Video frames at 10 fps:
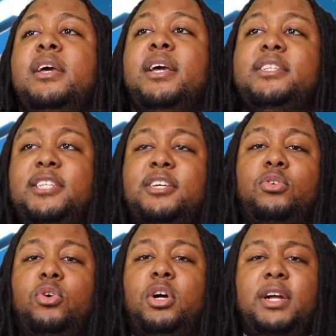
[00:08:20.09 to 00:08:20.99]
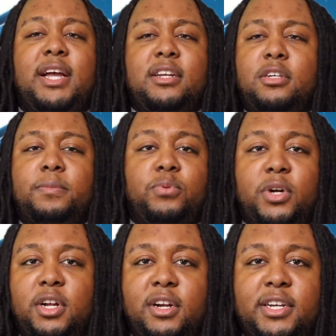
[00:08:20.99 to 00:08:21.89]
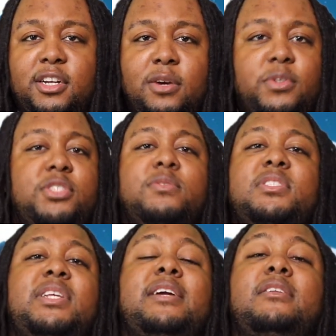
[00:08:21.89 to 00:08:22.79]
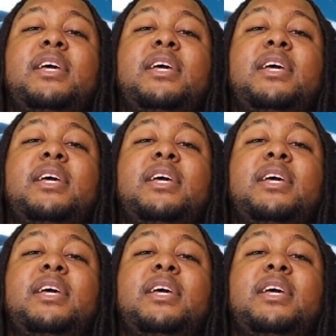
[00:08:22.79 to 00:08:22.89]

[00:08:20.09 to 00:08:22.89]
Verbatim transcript: And T'kor had a good point in her DR, where she was just like,